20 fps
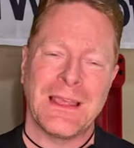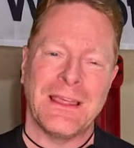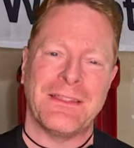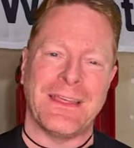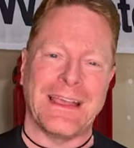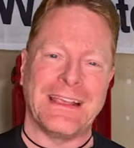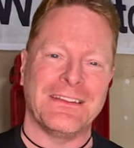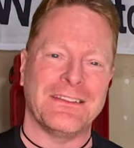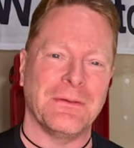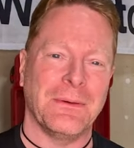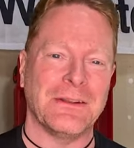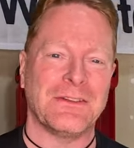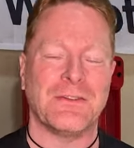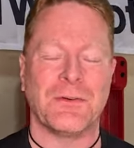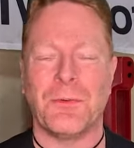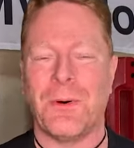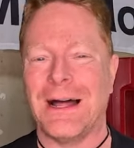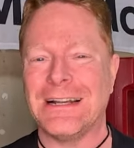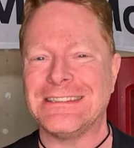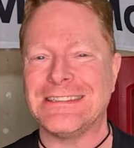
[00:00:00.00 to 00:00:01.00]
Thank you so much for
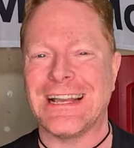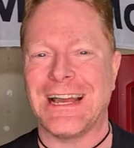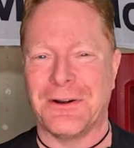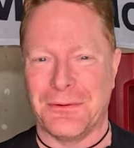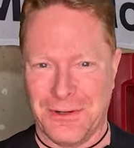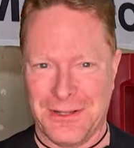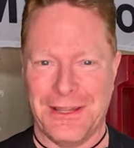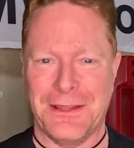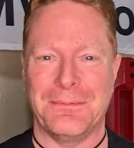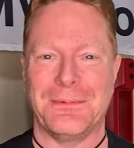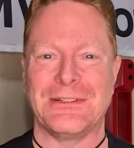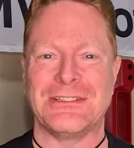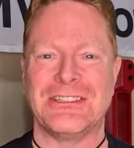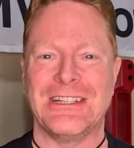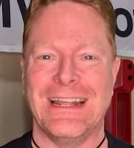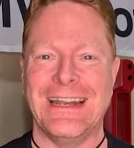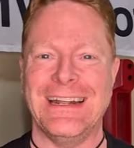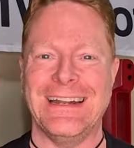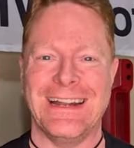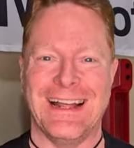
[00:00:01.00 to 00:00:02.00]
watching. I really
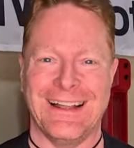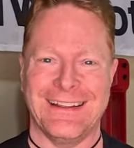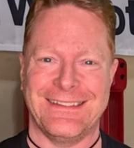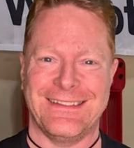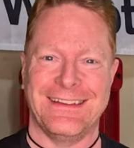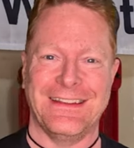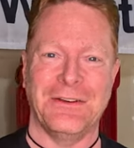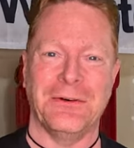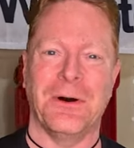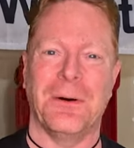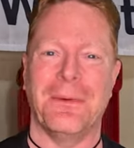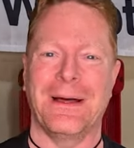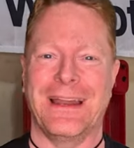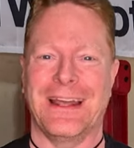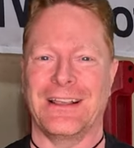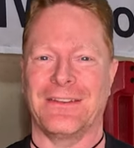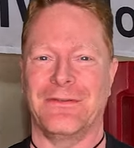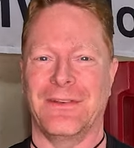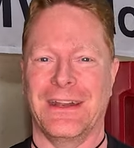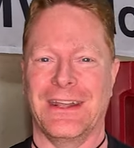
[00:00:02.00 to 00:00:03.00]
appreciate it, and I'll see you on my
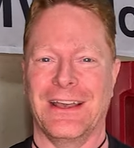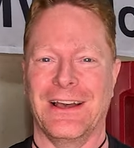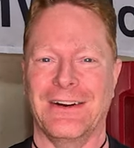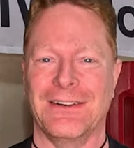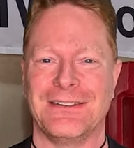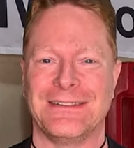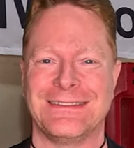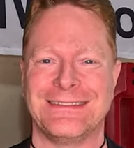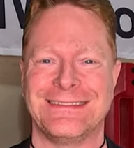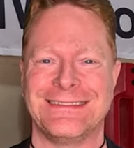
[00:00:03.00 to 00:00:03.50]
next video.